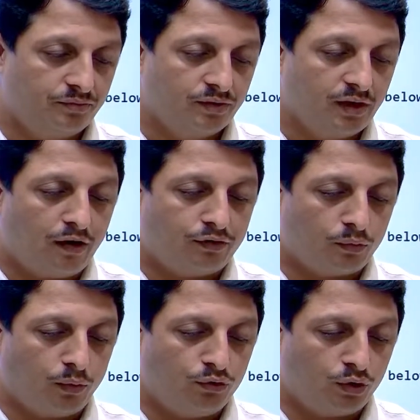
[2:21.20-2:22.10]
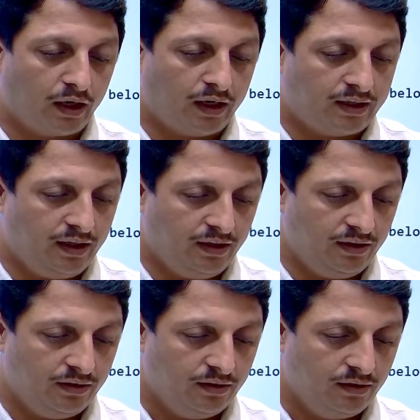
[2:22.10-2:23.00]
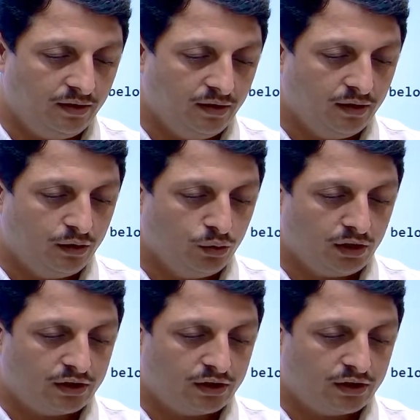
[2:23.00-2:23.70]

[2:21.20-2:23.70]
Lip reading: After once you connected, you just